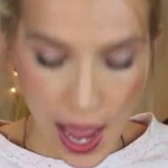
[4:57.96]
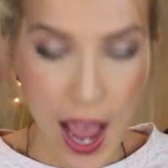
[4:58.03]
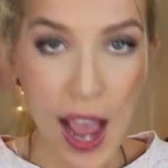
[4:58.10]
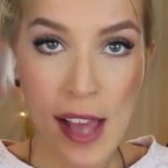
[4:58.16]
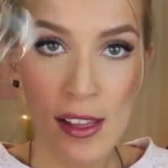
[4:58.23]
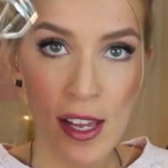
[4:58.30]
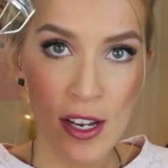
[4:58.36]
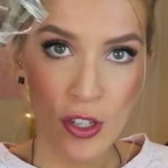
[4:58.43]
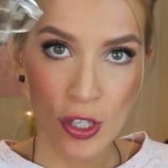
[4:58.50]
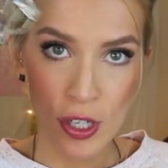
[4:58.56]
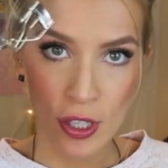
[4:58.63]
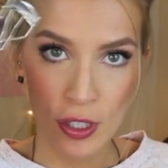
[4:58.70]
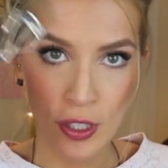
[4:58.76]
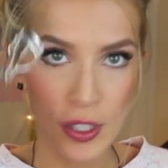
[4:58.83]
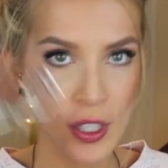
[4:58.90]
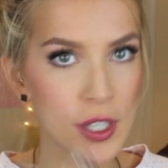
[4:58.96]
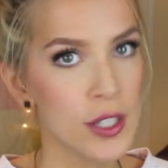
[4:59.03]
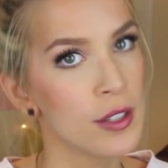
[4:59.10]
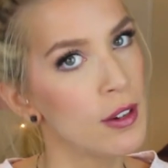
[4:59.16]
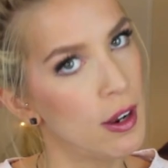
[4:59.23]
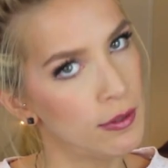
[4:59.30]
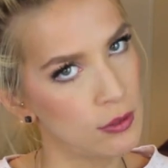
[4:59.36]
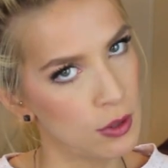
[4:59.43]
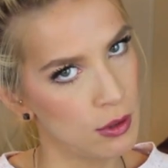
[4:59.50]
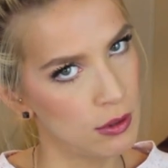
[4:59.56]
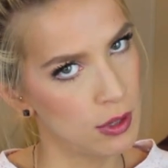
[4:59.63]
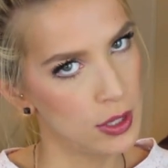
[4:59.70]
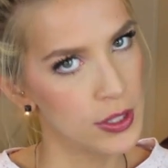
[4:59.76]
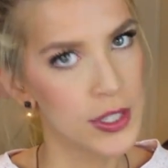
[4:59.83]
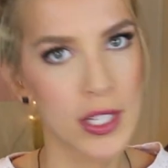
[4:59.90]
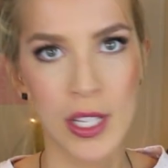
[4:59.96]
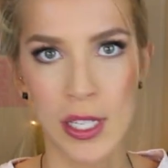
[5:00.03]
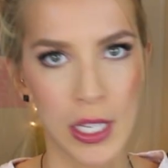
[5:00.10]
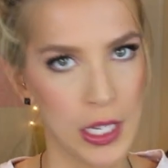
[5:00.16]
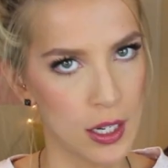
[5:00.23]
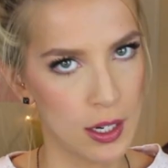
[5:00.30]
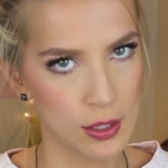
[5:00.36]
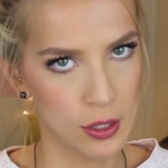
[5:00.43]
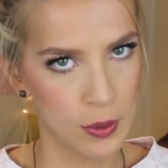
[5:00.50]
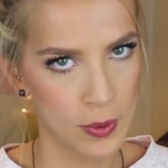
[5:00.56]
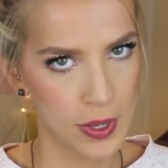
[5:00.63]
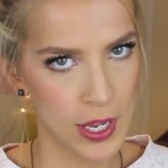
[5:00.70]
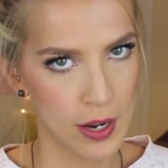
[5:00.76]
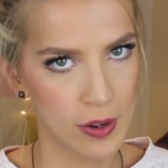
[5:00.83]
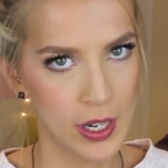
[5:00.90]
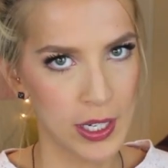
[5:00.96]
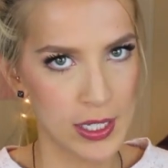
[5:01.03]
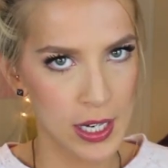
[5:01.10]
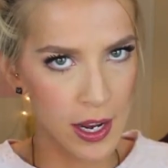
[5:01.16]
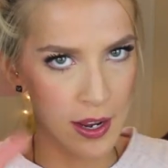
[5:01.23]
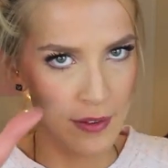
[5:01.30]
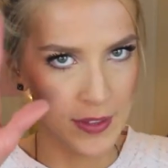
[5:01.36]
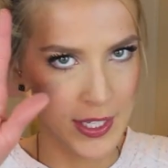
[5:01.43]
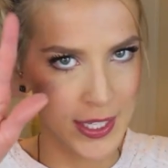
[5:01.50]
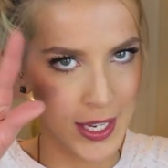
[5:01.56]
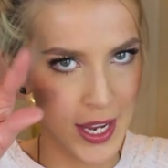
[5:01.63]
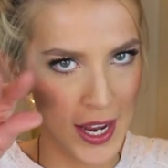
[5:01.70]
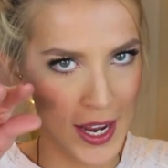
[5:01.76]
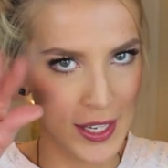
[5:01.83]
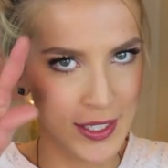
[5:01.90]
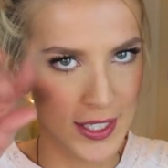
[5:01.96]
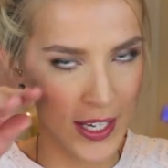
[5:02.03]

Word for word: eyelash curler, of course, cannot go without it. I have said